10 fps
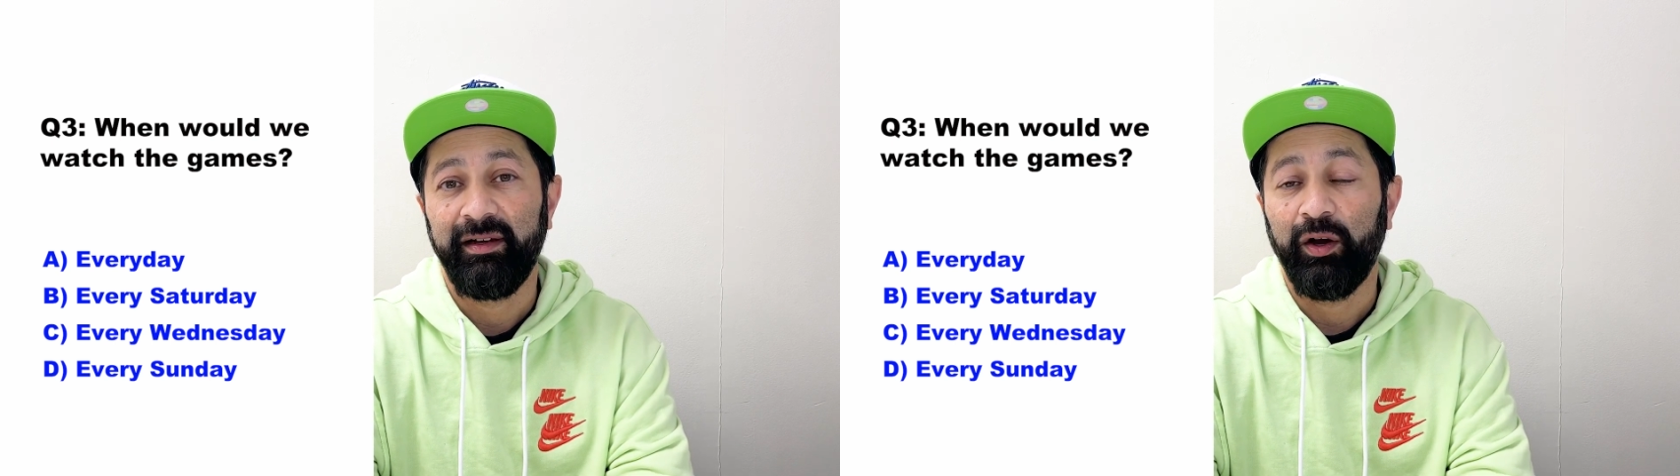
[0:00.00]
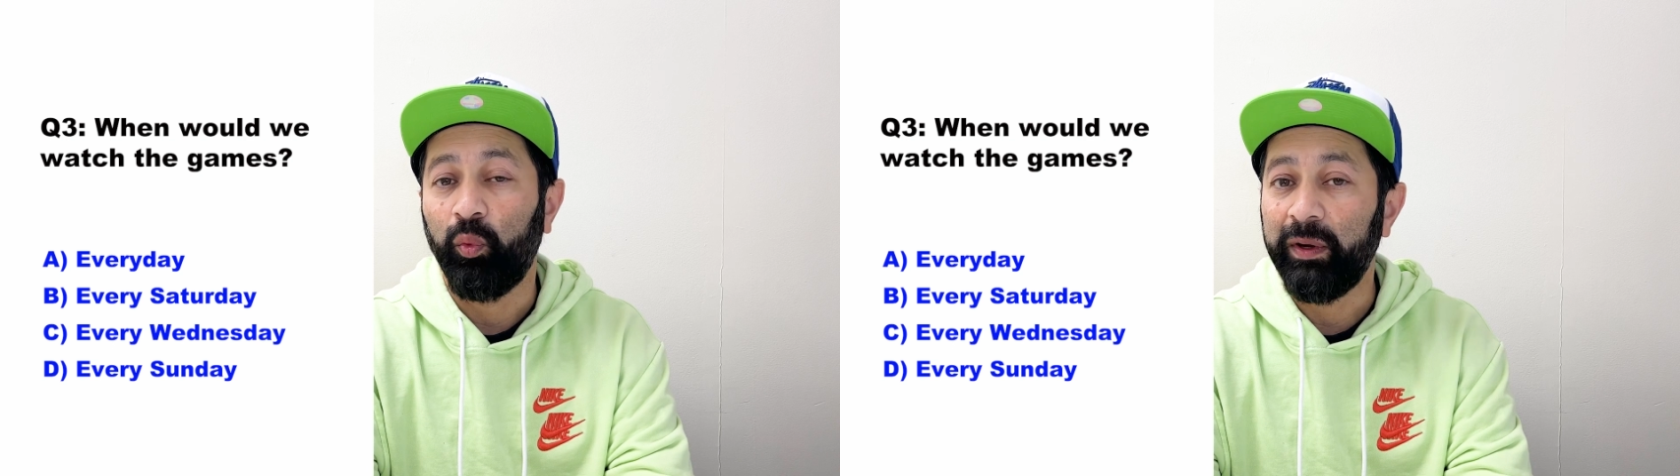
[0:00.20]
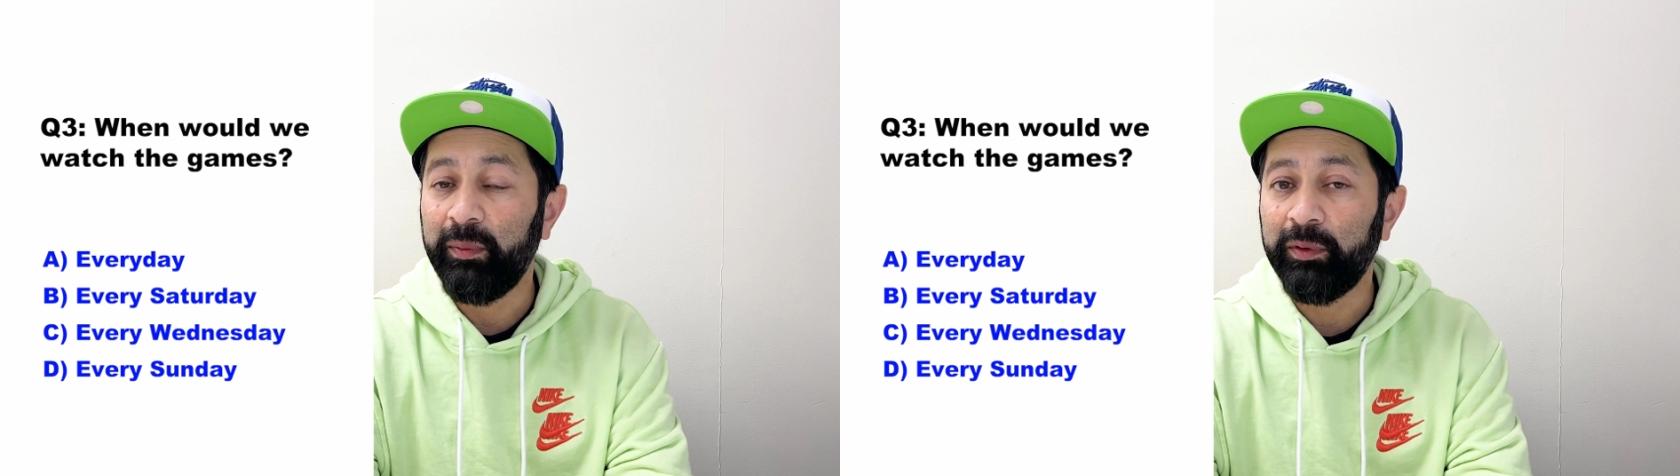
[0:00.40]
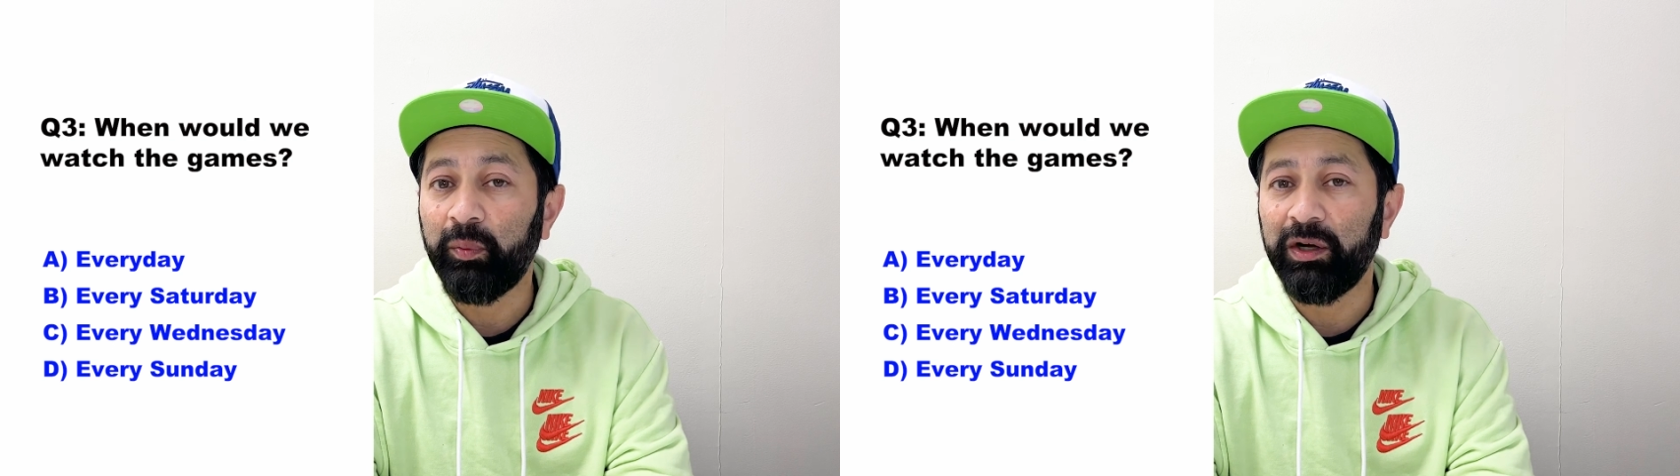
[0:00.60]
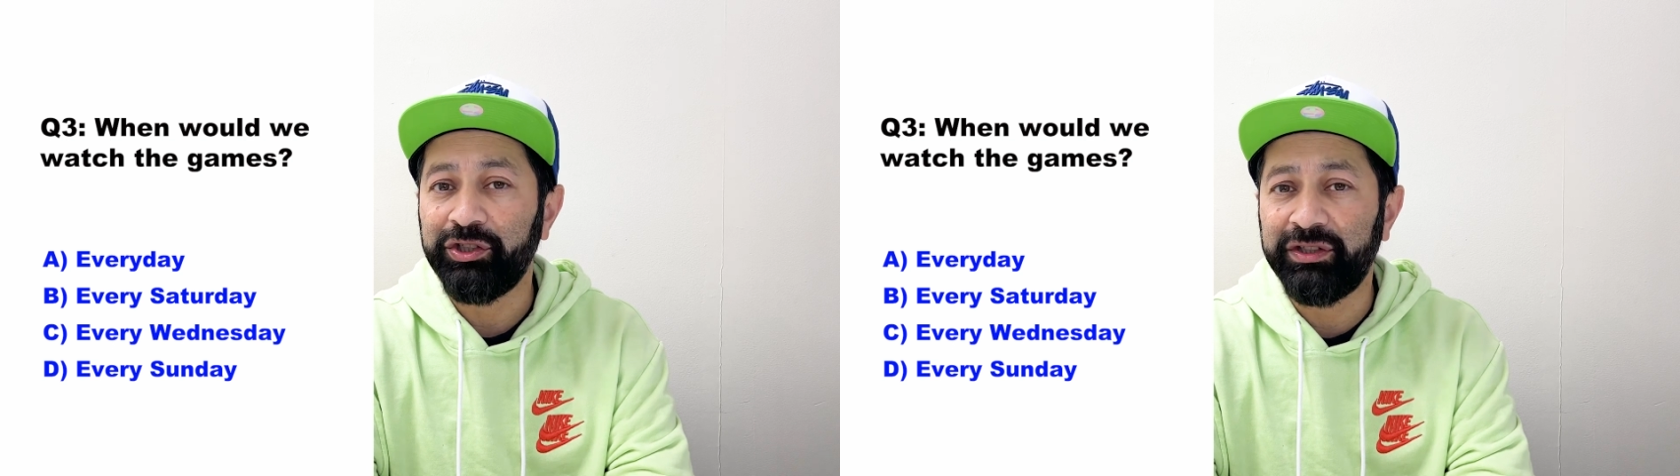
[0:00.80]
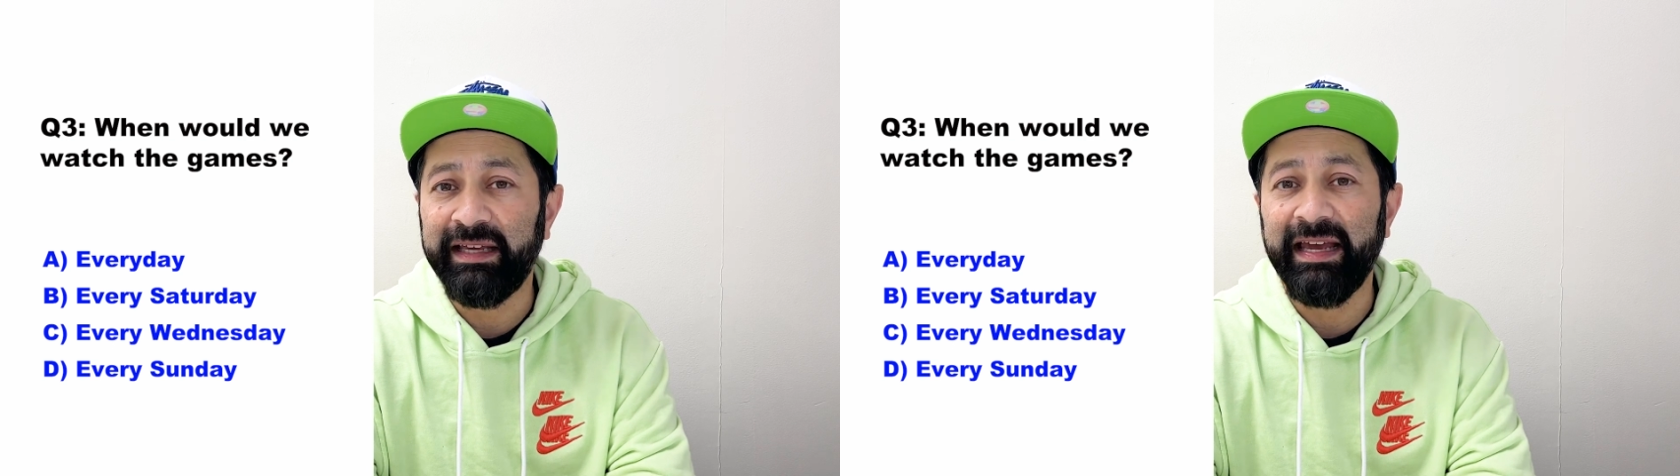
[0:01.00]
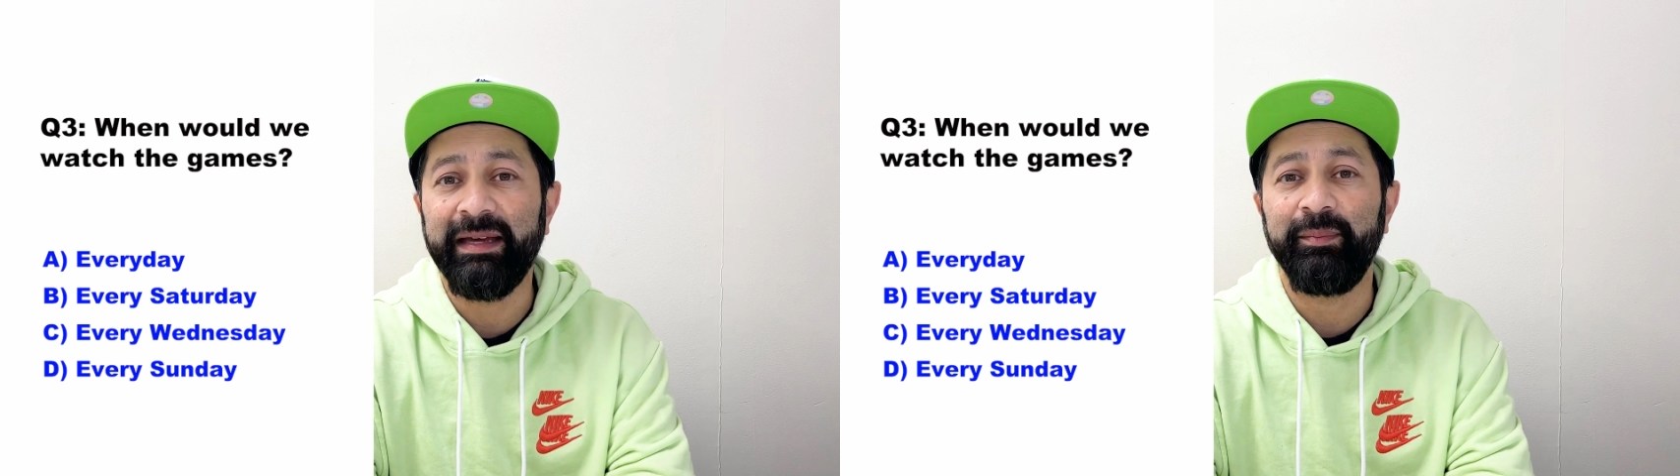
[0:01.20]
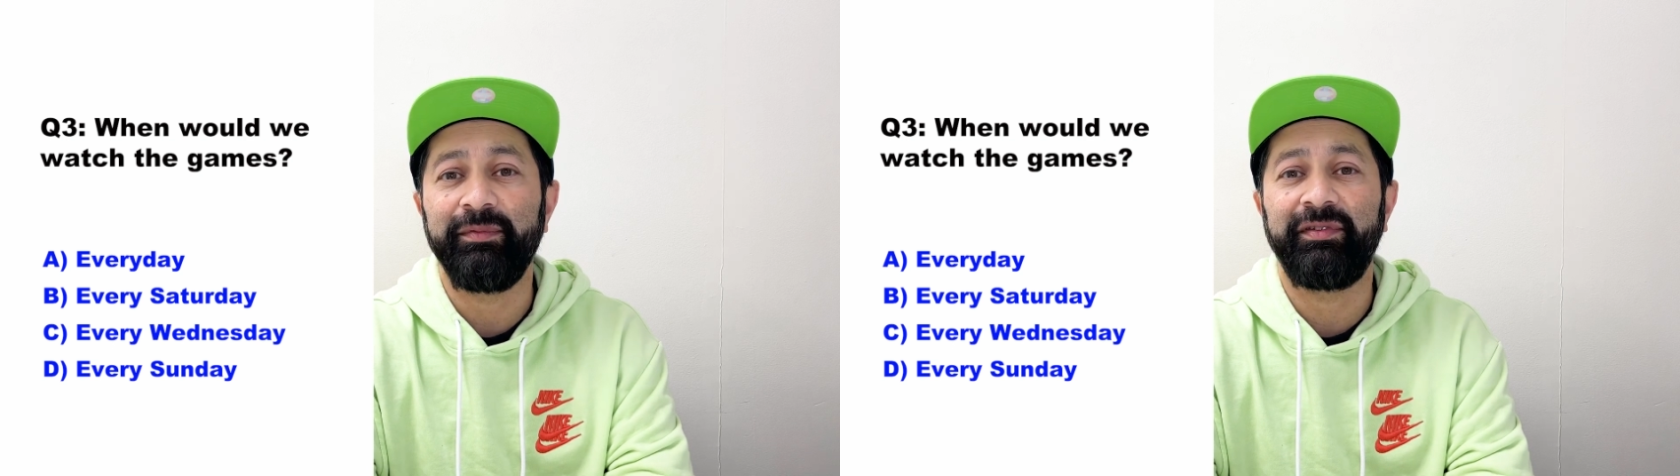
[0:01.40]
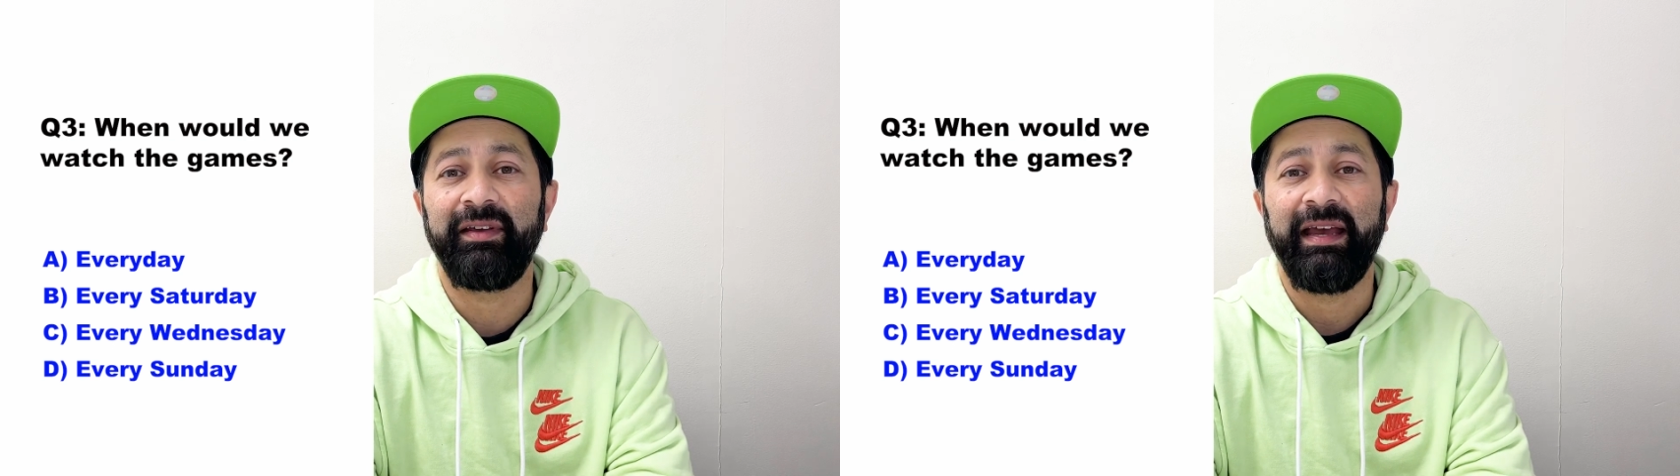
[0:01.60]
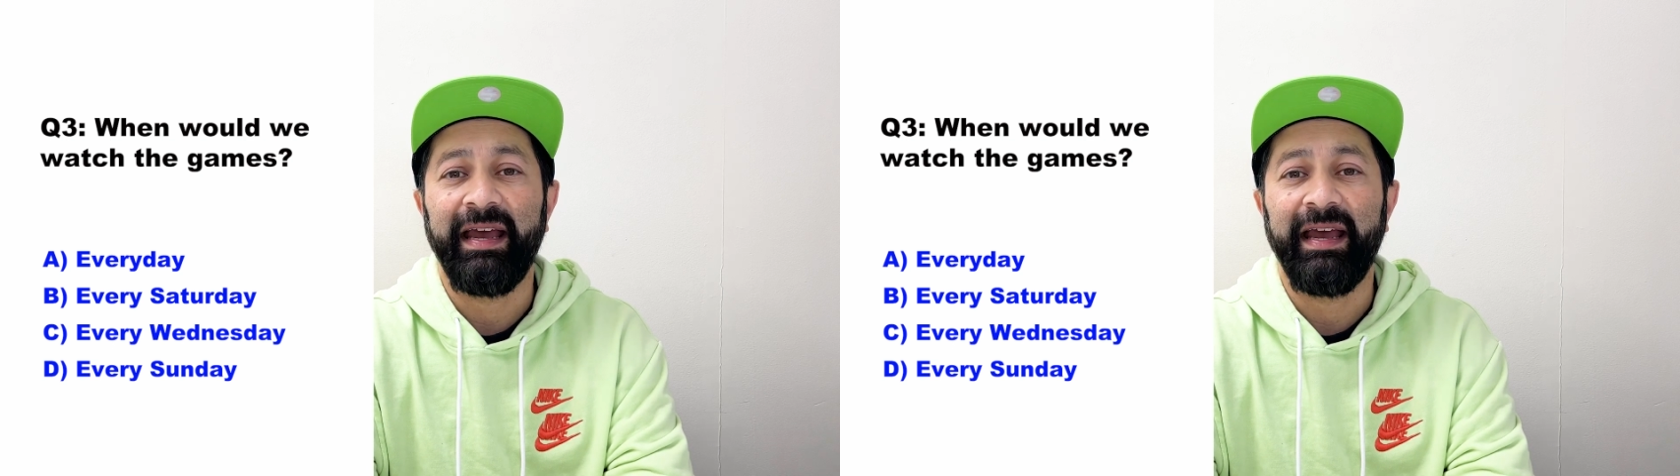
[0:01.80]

We would watch the games